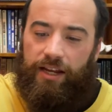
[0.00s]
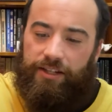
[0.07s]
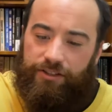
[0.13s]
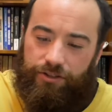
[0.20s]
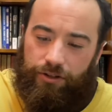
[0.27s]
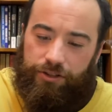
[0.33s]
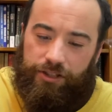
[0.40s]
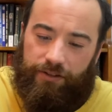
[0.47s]
In
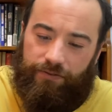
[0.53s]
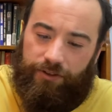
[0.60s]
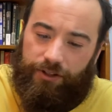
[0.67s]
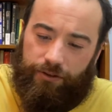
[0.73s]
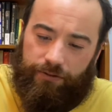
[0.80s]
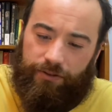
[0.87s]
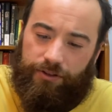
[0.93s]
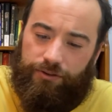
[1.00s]
searching for
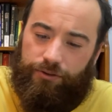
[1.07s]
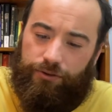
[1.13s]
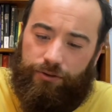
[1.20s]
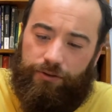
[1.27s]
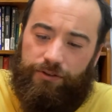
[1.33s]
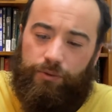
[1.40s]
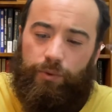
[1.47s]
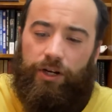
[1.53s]
universal
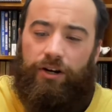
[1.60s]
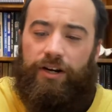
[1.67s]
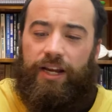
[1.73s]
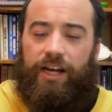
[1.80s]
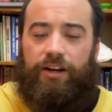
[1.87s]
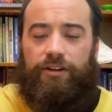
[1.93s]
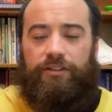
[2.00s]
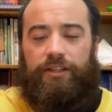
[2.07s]
truths, we are
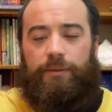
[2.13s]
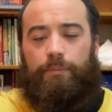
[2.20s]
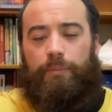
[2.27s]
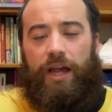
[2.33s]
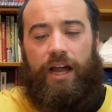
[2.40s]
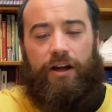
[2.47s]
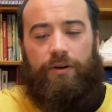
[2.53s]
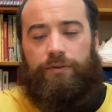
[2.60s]
inherently
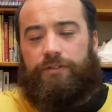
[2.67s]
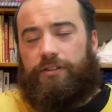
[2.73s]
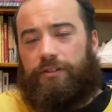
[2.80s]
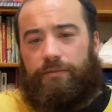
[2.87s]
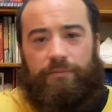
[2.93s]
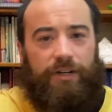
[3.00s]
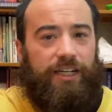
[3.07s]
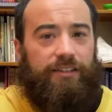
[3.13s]
bound
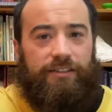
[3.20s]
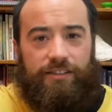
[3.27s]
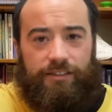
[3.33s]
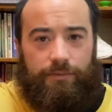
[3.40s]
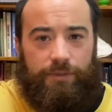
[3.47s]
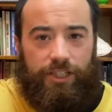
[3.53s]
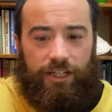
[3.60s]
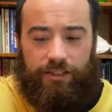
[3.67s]
by this
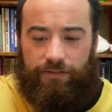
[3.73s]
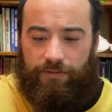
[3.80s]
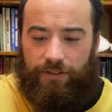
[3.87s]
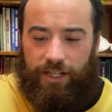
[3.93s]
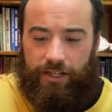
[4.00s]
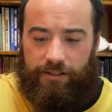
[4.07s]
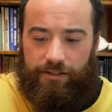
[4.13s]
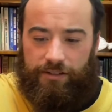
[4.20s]
subjective
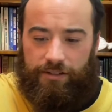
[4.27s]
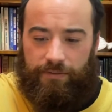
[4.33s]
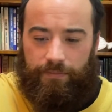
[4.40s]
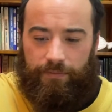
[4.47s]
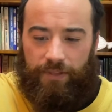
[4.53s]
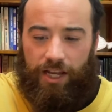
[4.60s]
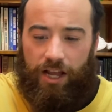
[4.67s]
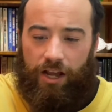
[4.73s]
lens.
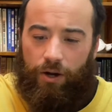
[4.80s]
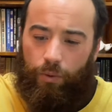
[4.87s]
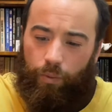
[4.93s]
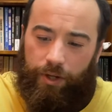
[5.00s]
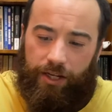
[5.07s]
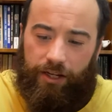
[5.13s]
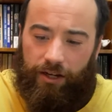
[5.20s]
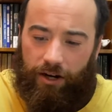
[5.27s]

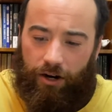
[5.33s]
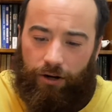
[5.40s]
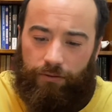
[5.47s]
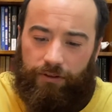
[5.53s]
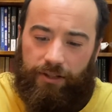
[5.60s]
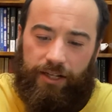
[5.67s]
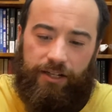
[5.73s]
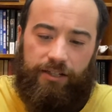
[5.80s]
We are
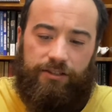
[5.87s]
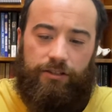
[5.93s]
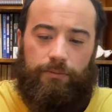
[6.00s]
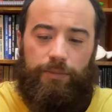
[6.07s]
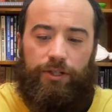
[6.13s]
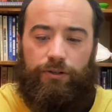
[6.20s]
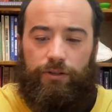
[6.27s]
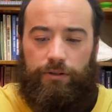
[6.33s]
relating to
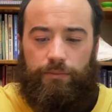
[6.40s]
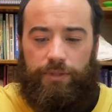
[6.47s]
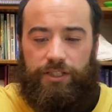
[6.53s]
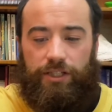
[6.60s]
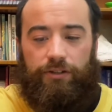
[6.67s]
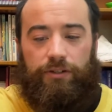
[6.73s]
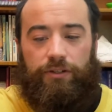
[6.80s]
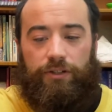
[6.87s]
the
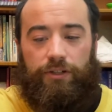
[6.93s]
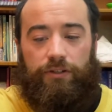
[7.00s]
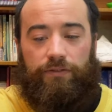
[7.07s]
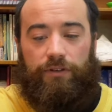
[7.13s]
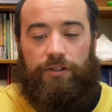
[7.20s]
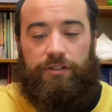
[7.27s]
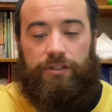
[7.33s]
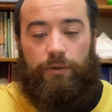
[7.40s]
material
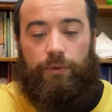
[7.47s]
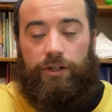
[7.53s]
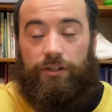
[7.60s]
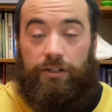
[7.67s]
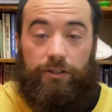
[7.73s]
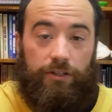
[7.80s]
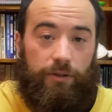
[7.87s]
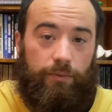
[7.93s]
universe that we are
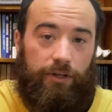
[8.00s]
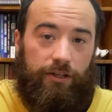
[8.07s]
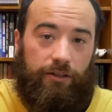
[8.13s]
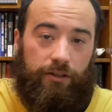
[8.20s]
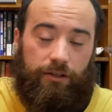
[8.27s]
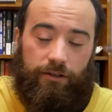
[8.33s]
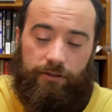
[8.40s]
dealing with.